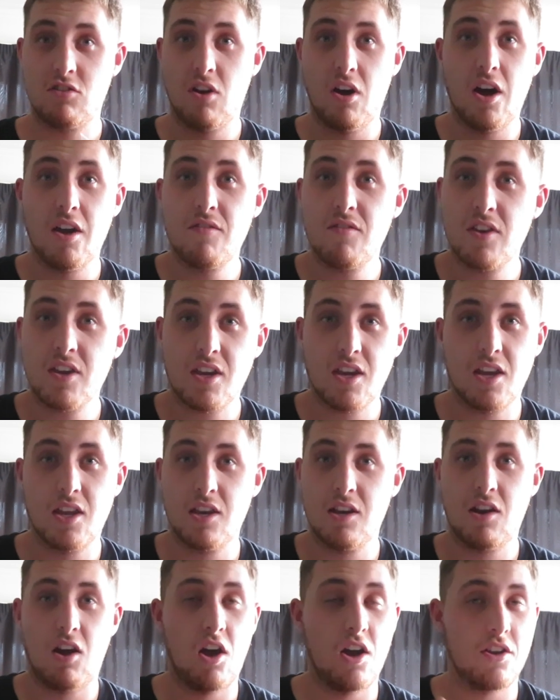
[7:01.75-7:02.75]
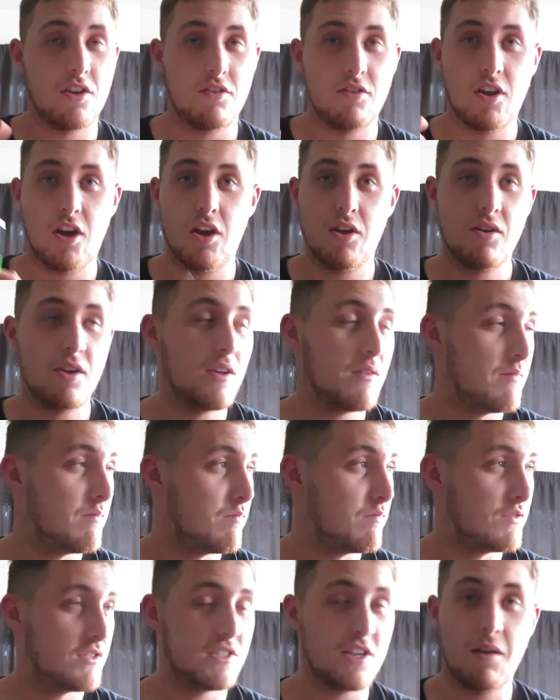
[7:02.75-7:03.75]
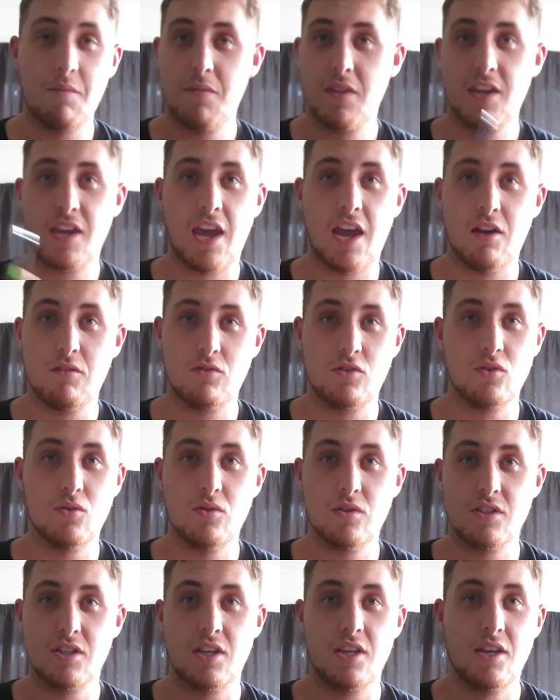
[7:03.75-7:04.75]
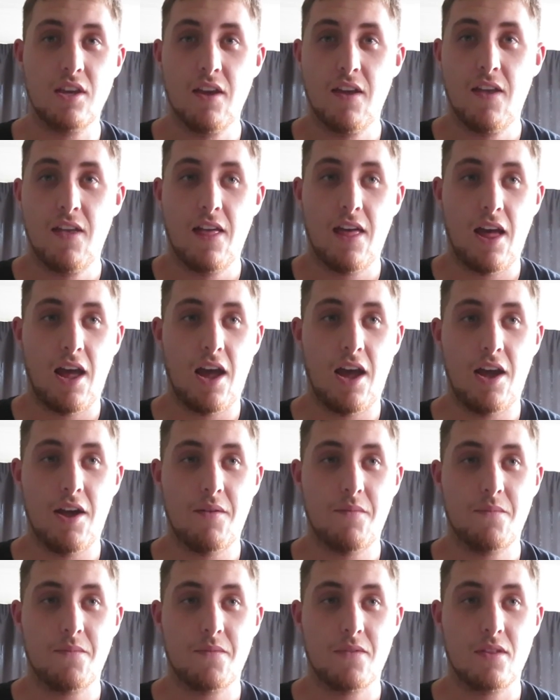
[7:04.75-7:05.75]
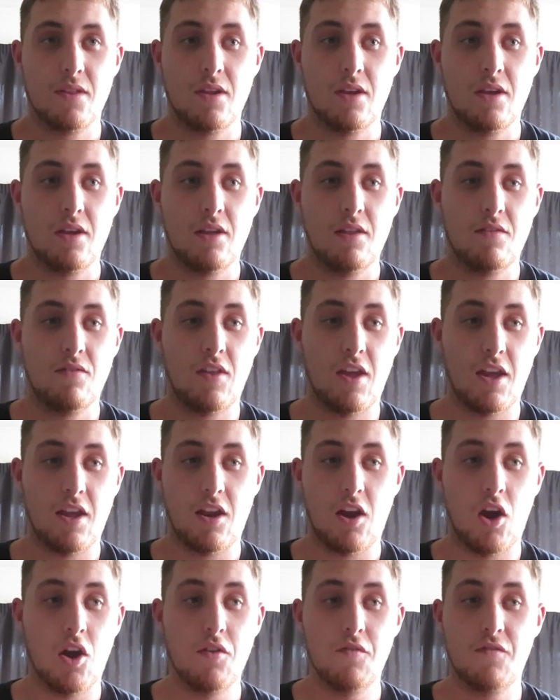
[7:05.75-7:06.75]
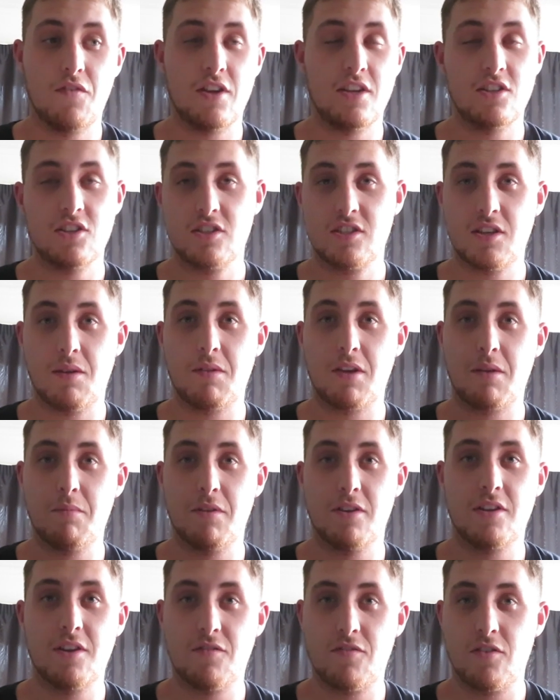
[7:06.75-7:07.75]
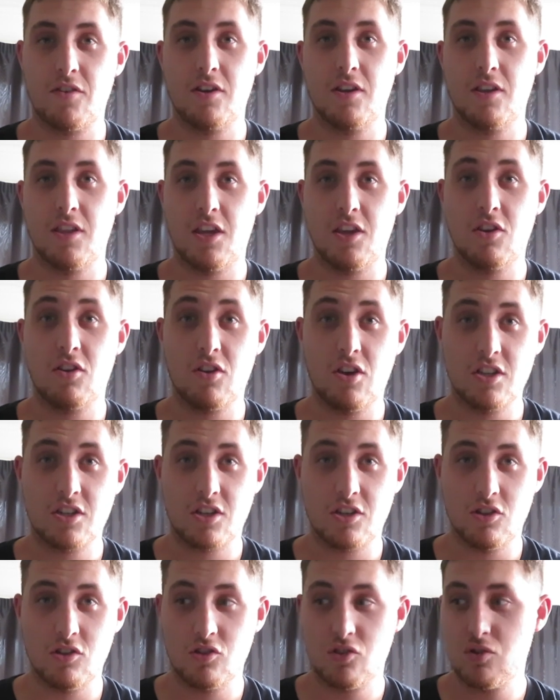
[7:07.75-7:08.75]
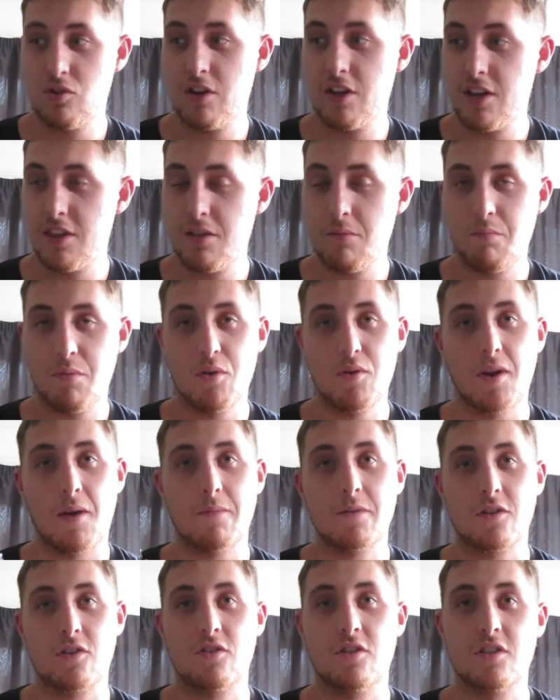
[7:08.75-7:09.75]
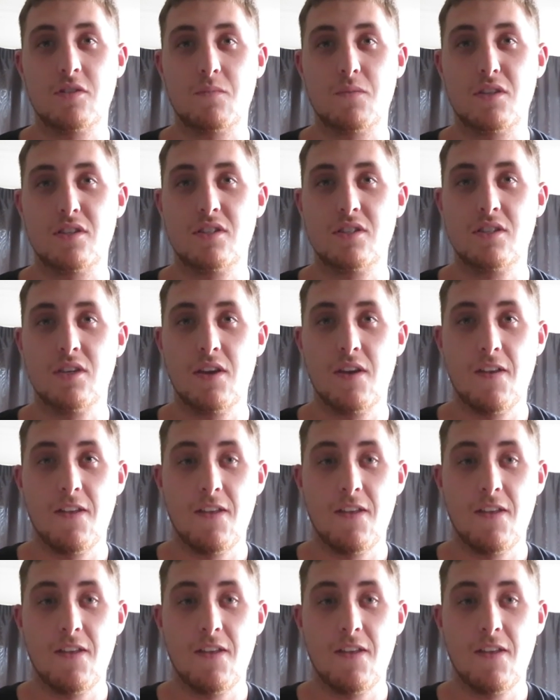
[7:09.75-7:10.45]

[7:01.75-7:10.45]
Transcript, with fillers: diving in, I don't know, something outdoorsy. Um, that hopefully just something a bit different that you guys can enjoy in the build up to Christmas.